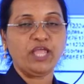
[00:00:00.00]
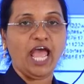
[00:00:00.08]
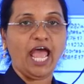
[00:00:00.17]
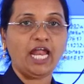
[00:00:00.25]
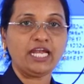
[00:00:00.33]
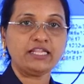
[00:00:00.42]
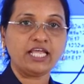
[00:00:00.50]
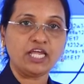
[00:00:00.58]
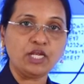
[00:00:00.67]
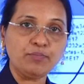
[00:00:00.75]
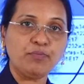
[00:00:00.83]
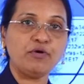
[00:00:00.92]
and
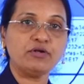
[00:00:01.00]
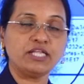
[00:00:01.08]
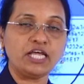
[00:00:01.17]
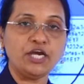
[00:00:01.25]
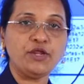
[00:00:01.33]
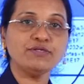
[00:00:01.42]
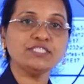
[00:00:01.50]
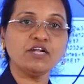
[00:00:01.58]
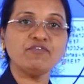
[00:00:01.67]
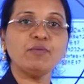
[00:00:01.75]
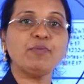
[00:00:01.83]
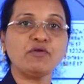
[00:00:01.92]
the reducer
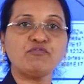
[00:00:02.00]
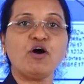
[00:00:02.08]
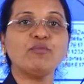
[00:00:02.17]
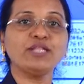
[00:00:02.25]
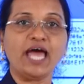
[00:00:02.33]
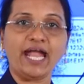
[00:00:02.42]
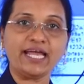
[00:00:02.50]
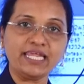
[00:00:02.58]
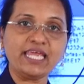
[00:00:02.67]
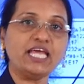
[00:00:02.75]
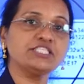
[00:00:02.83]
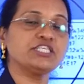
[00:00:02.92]
will perform the
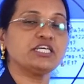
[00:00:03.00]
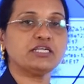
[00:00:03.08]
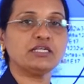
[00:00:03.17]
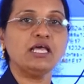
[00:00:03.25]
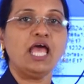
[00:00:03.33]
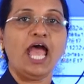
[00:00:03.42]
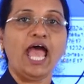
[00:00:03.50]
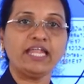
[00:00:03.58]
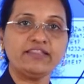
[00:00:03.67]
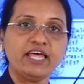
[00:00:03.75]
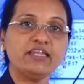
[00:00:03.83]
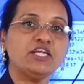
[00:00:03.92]
aggregation,
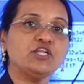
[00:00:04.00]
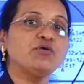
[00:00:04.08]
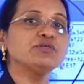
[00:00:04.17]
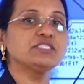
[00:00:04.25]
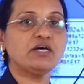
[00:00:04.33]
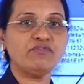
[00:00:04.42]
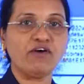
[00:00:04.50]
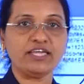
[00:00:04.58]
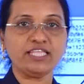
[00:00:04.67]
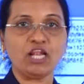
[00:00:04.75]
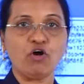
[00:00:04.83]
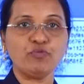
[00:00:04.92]
and then it gives the
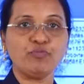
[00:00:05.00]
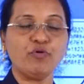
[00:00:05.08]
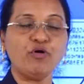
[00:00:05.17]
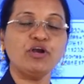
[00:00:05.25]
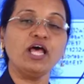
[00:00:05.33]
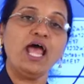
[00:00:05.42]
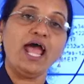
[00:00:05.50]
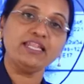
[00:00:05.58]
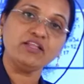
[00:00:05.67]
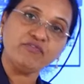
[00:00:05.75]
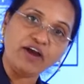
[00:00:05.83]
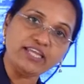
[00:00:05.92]
final output, and
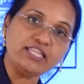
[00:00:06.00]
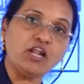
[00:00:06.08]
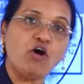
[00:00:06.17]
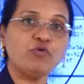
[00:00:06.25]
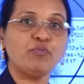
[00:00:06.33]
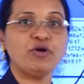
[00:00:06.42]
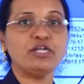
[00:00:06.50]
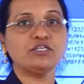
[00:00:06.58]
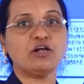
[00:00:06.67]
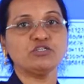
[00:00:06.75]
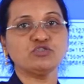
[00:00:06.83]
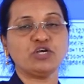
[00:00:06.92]
the final output is
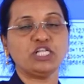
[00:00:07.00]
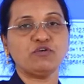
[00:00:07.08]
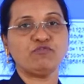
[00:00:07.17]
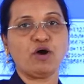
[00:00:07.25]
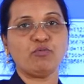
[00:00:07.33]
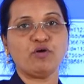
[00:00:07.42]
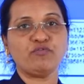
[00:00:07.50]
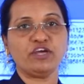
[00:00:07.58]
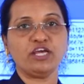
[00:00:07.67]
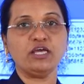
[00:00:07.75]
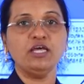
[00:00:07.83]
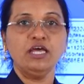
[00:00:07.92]
also in the form of
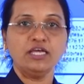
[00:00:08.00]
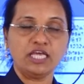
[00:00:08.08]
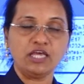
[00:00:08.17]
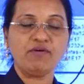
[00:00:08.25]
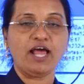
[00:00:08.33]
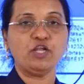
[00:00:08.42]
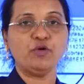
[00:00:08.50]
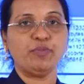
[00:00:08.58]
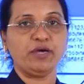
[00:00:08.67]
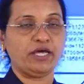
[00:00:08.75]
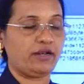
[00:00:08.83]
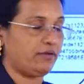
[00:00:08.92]
a key value
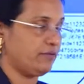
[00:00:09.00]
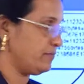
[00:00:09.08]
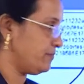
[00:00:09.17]
pair.